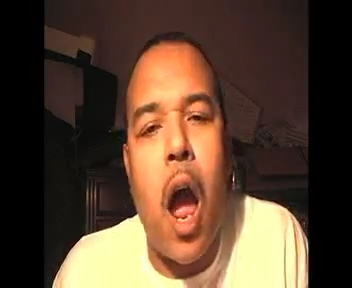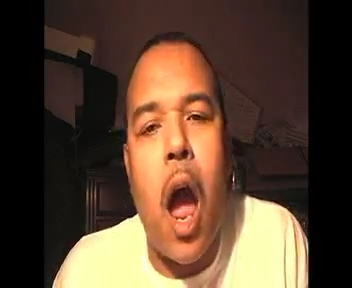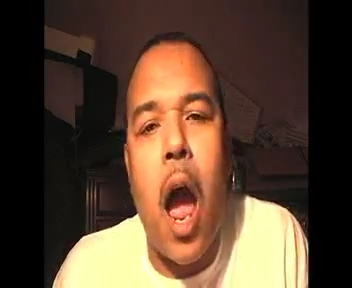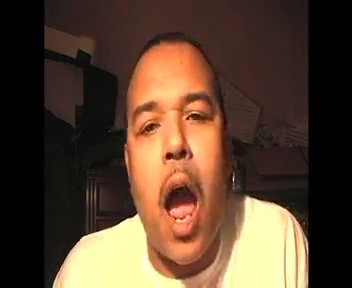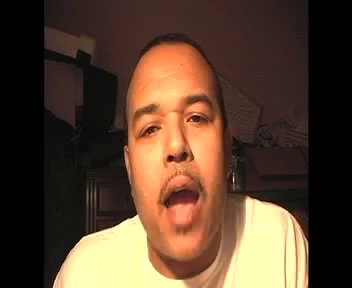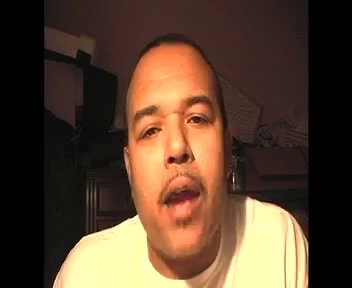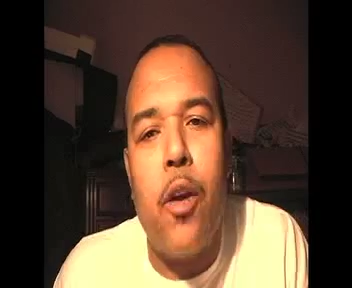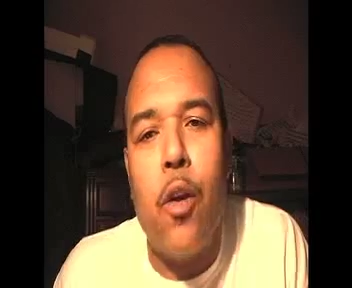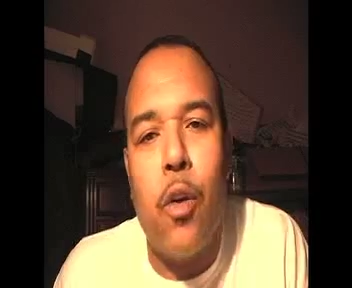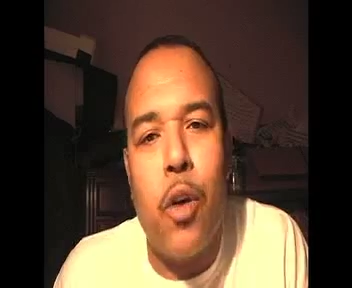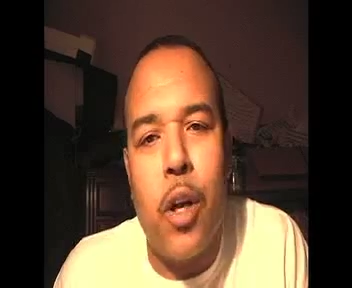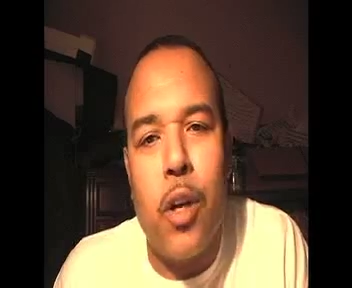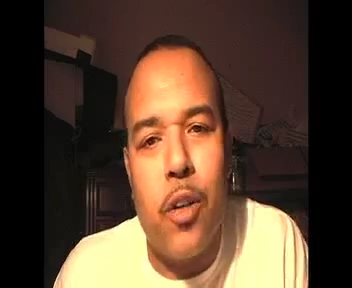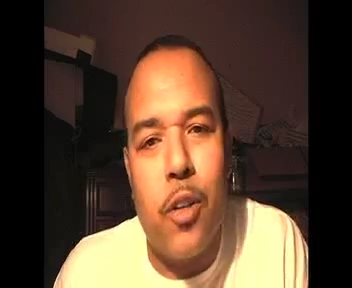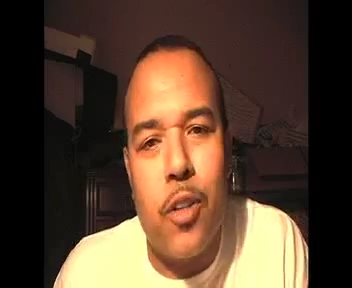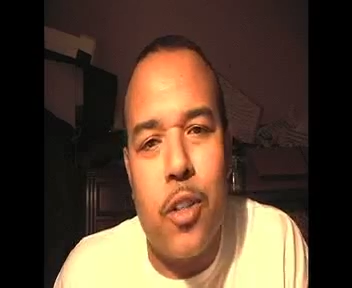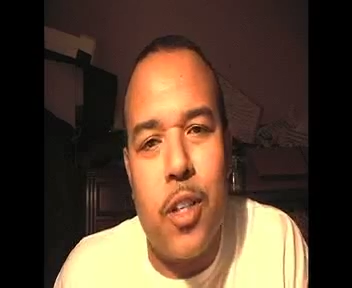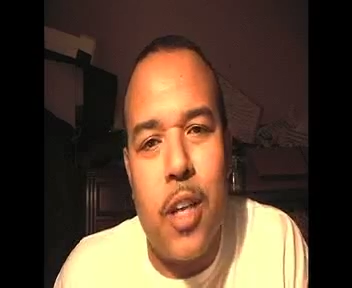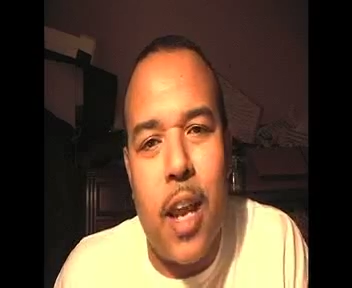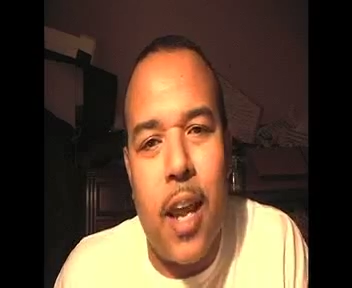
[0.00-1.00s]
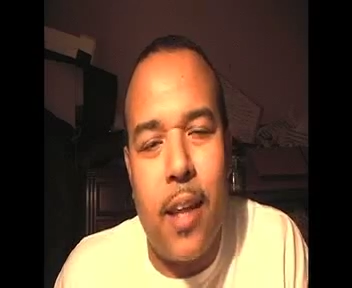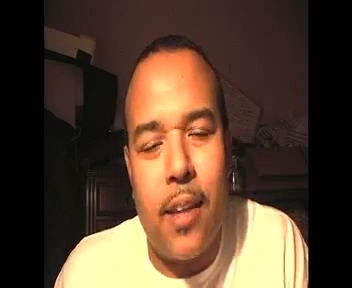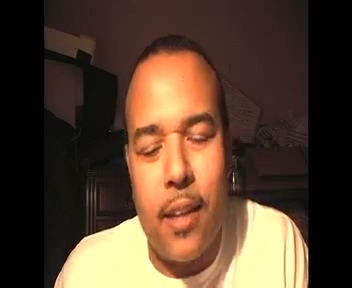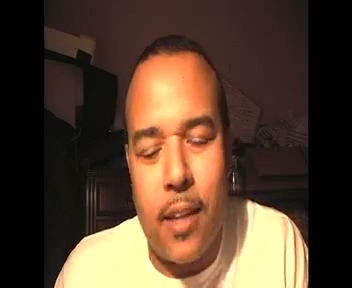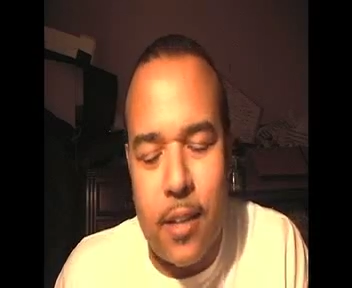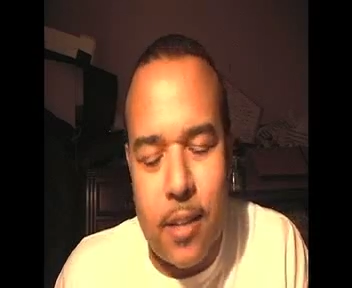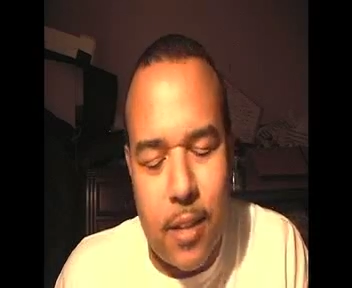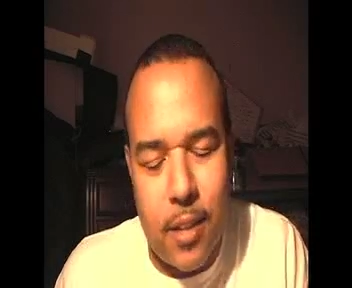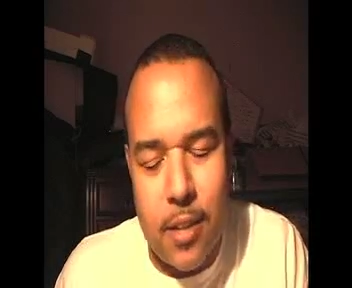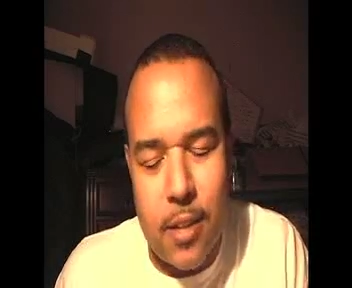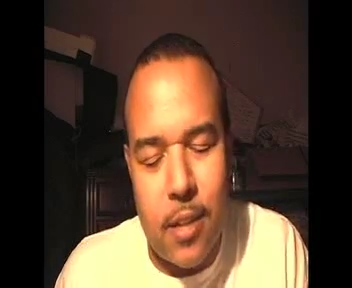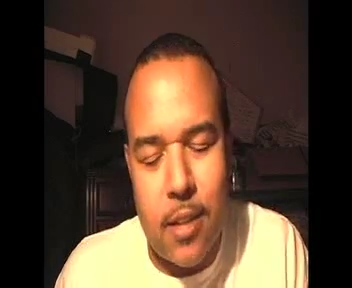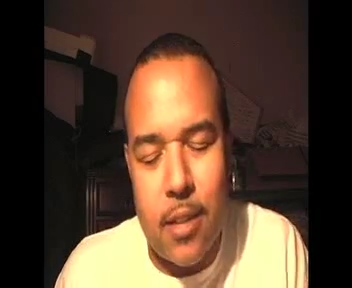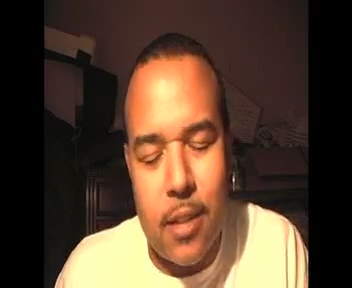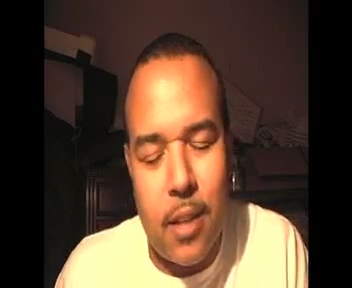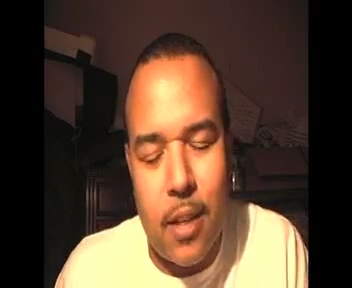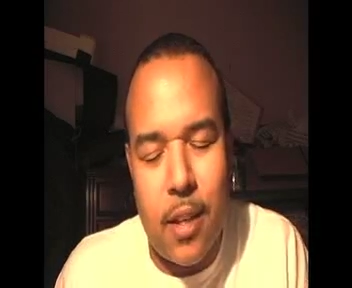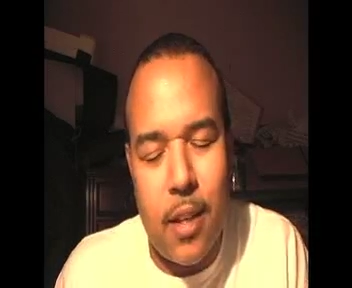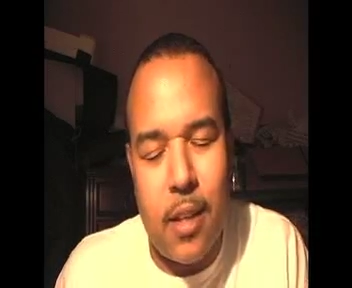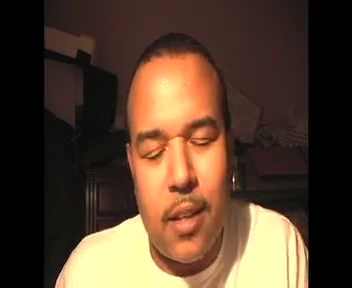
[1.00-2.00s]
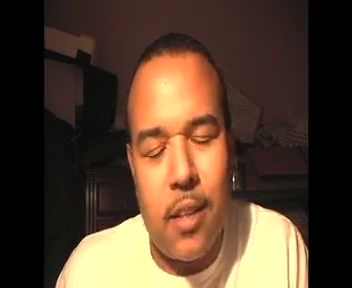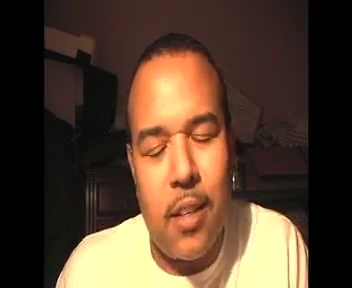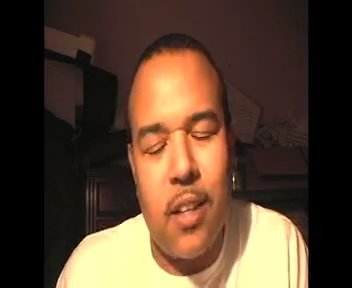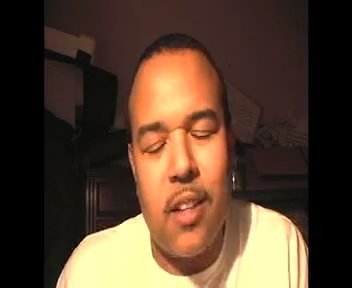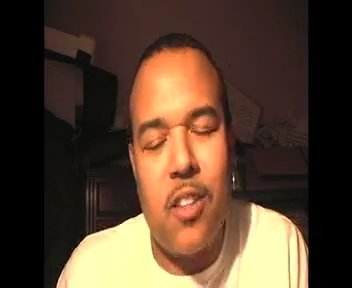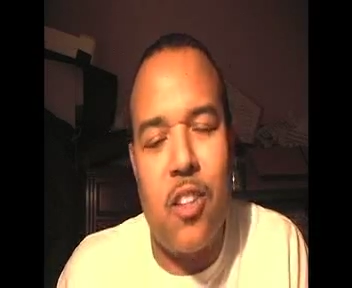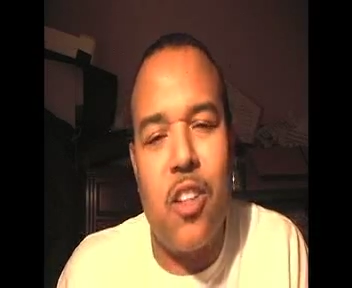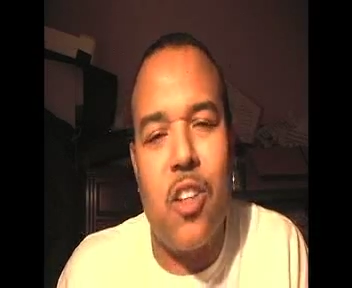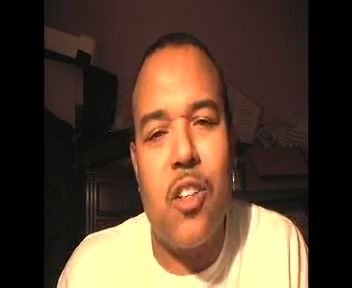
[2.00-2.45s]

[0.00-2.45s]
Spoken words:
I don't understand this. It's